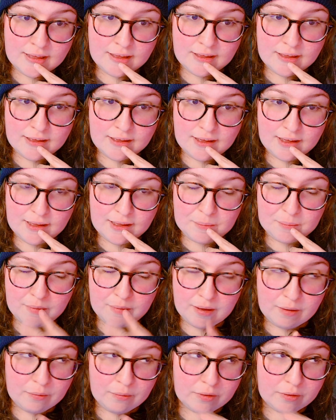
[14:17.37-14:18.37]

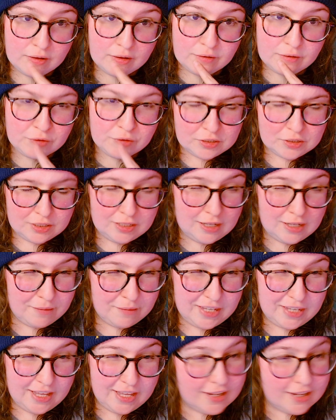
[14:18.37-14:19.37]
I will unfortunately not
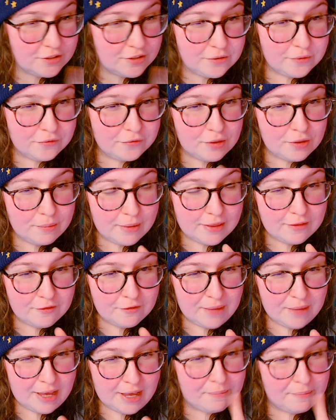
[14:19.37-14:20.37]
be getting to it for the month of
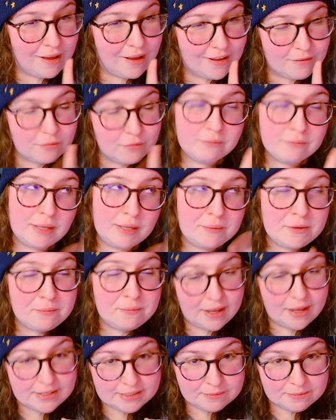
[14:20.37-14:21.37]
May. Well, maybe
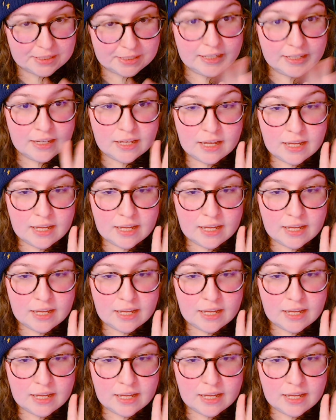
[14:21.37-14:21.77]
possibly.